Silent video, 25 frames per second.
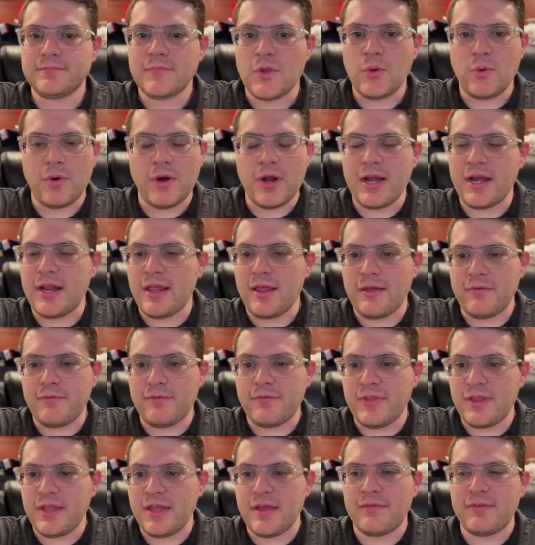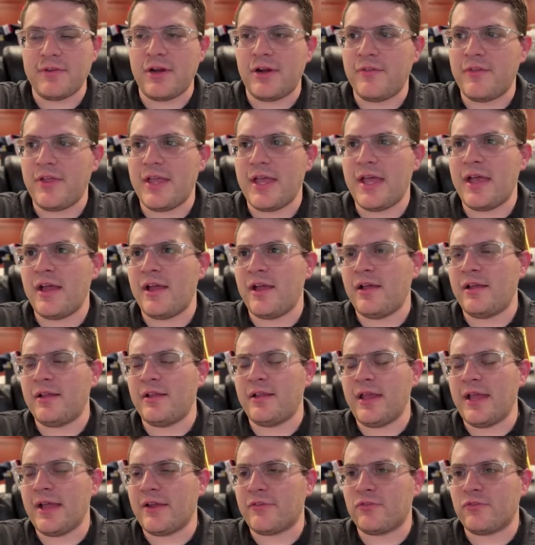Or any of the
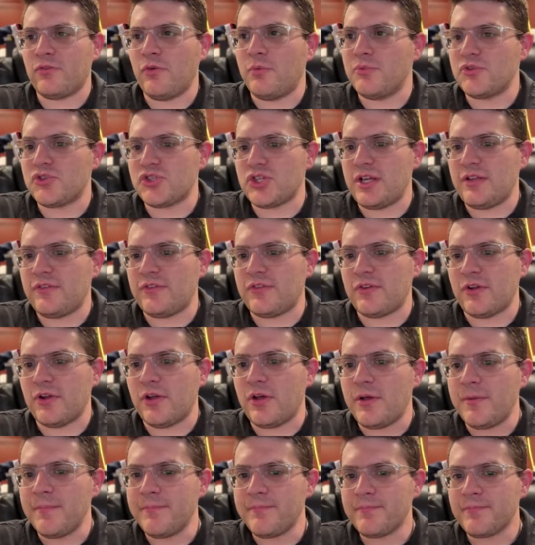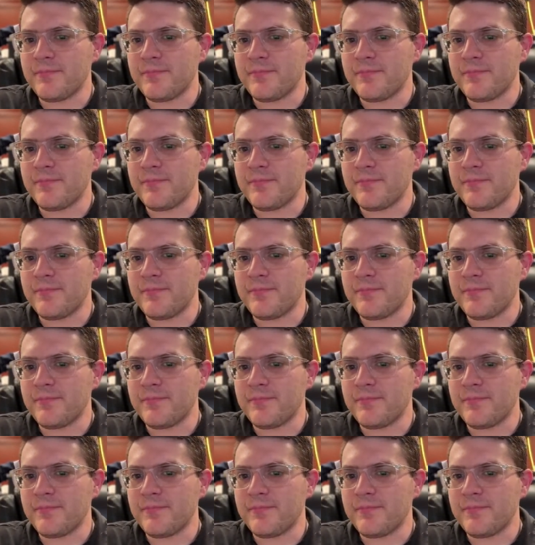xTool machines at all?